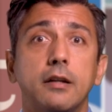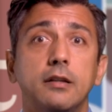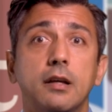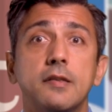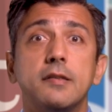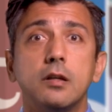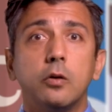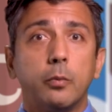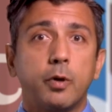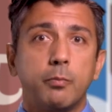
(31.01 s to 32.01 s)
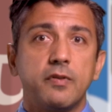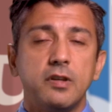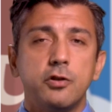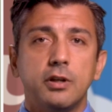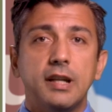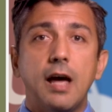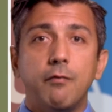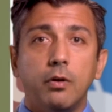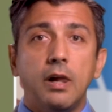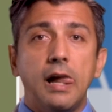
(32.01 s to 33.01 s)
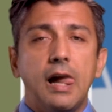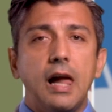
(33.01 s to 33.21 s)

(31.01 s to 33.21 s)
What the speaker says: at the single proposition level,